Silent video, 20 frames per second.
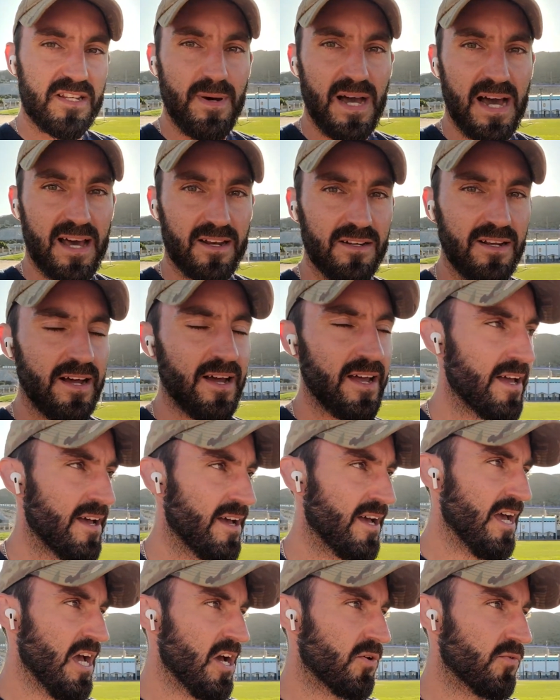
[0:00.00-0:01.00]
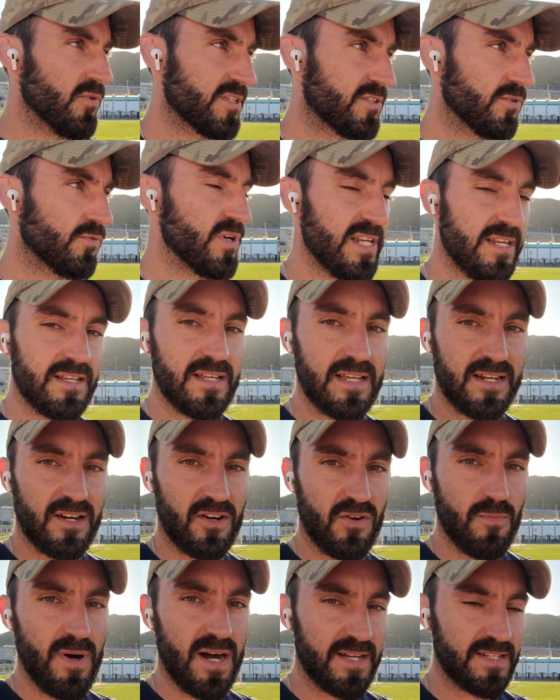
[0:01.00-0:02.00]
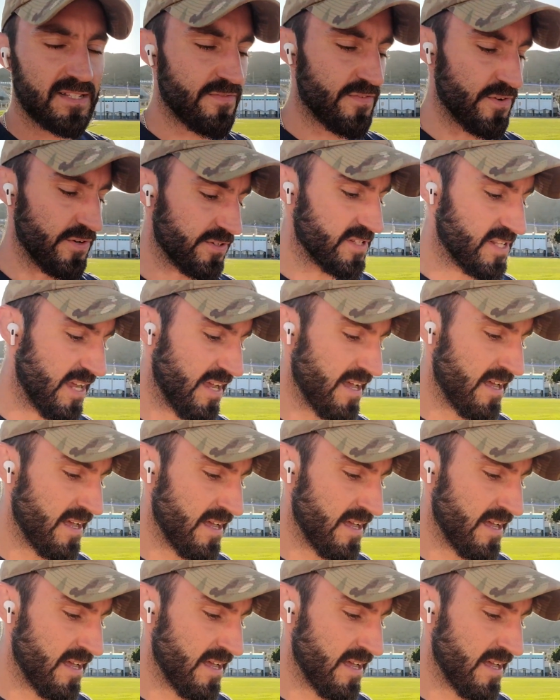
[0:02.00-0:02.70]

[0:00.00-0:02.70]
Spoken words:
battle, we need to win in our minds first.